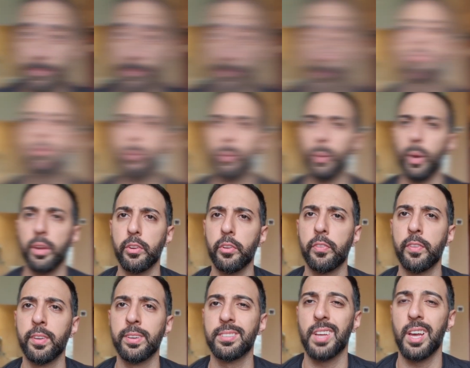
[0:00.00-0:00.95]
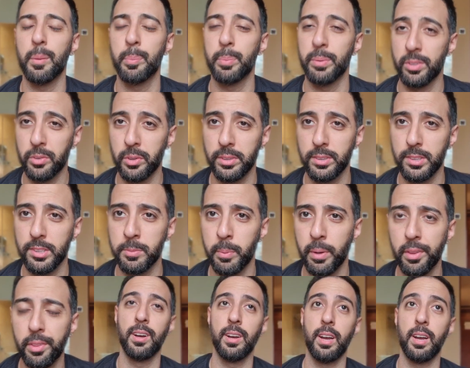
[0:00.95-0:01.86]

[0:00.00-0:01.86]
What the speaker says: A few other things happened during this month.